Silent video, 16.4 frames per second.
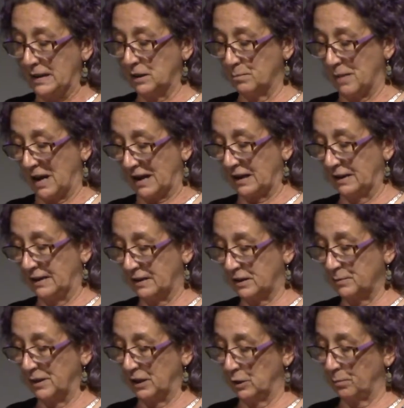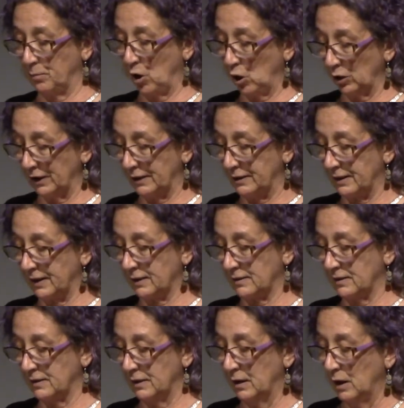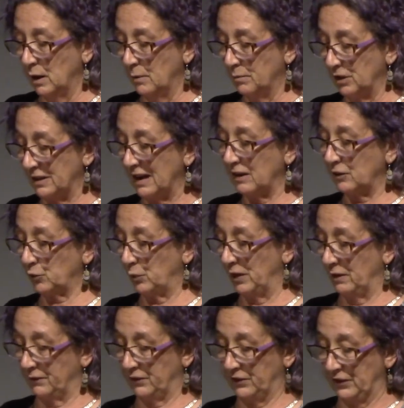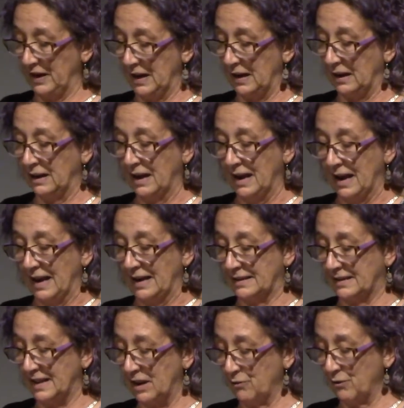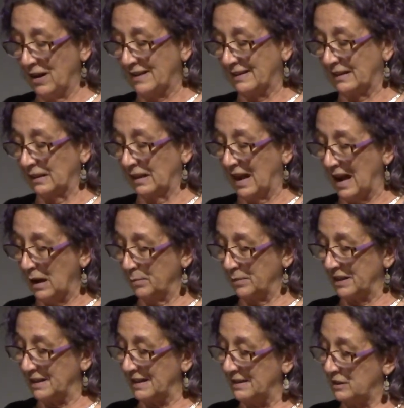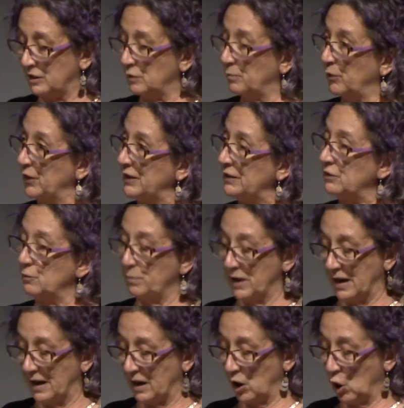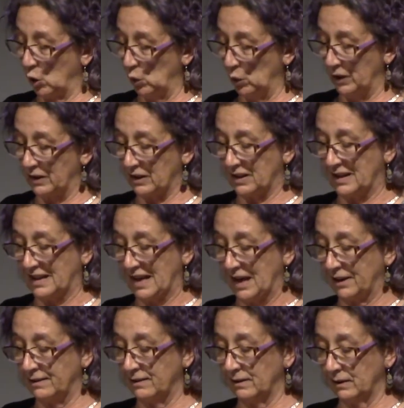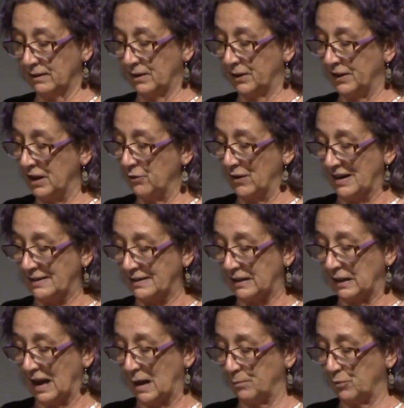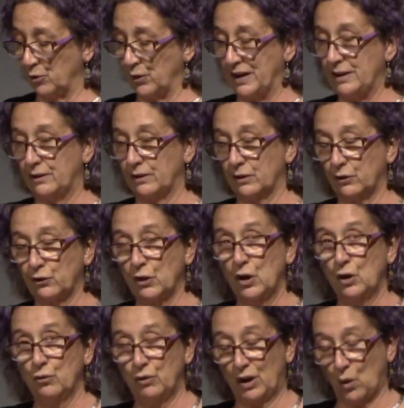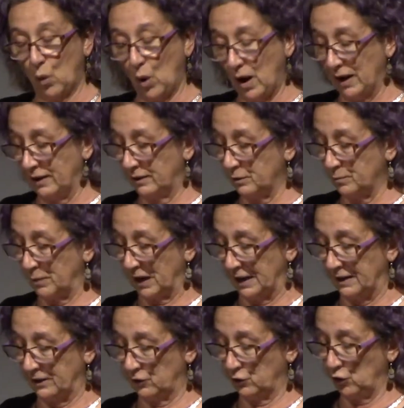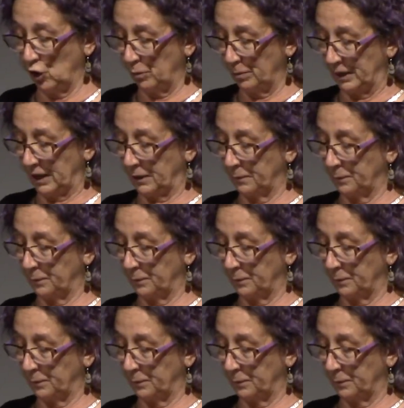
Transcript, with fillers: the mechanism in the politics, but as we have seen, his theoretical habit is to bring to bear only the theoretical apparatus required by his topic.